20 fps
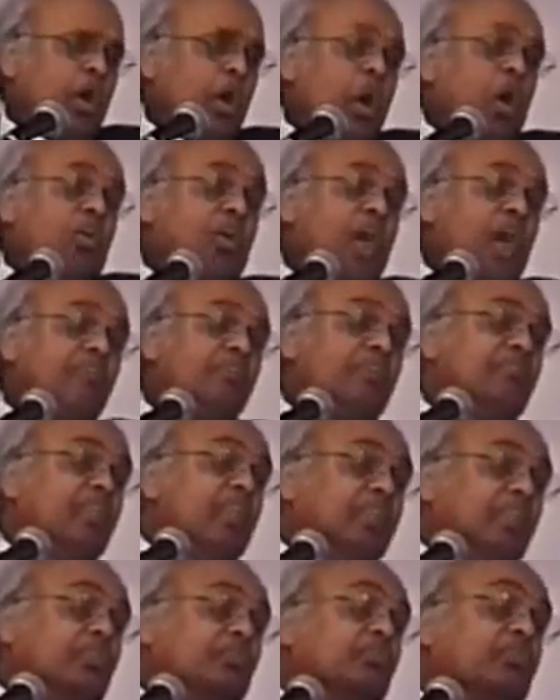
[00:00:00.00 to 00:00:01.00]
or
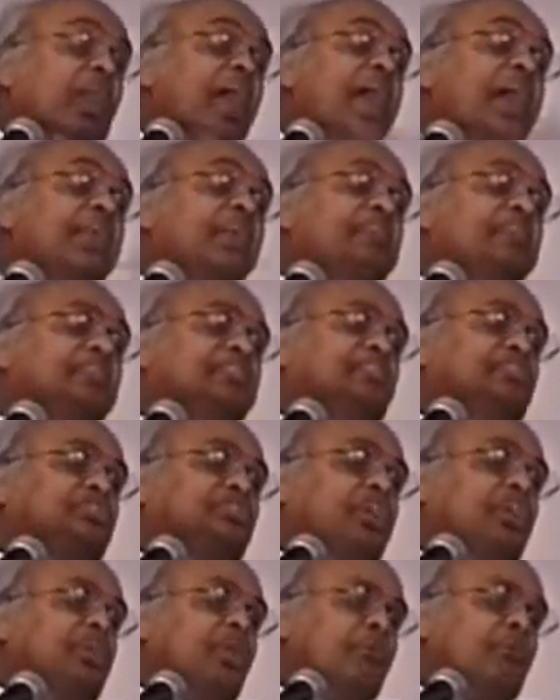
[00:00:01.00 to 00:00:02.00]
however grand its
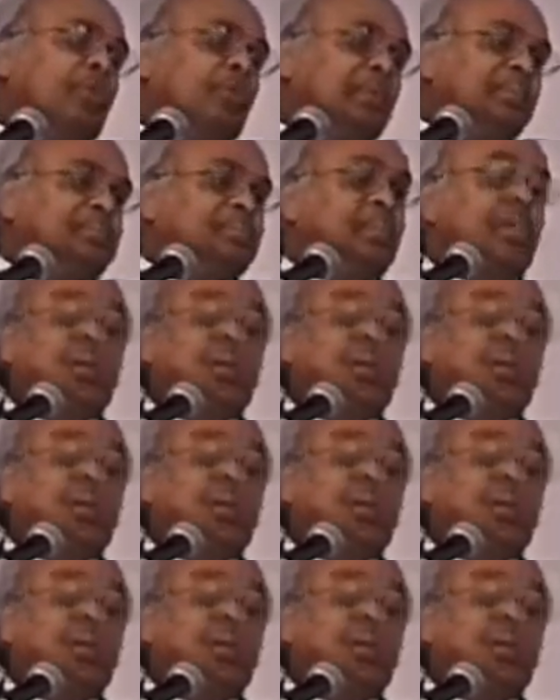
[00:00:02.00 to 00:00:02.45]
ceremonies